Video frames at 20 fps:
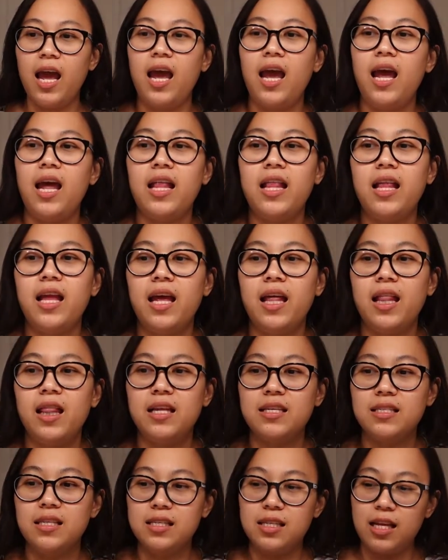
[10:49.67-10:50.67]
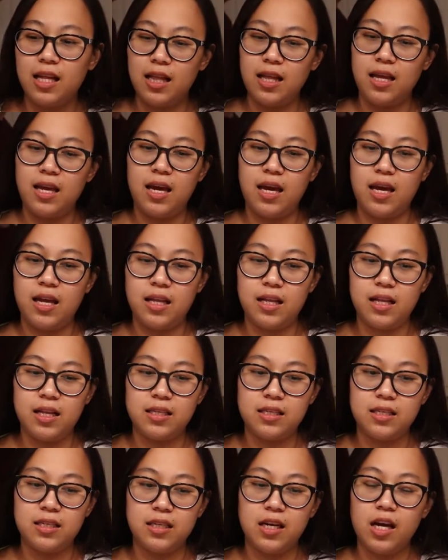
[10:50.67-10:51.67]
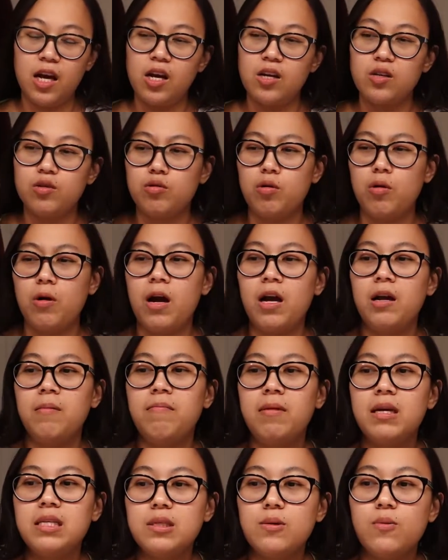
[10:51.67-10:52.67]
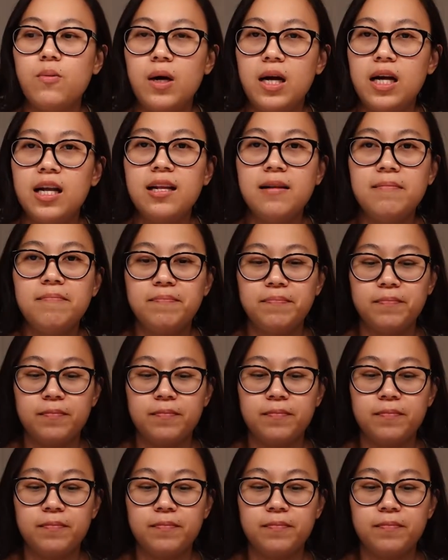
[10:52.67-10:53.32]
And then this is at the end. So I miss one.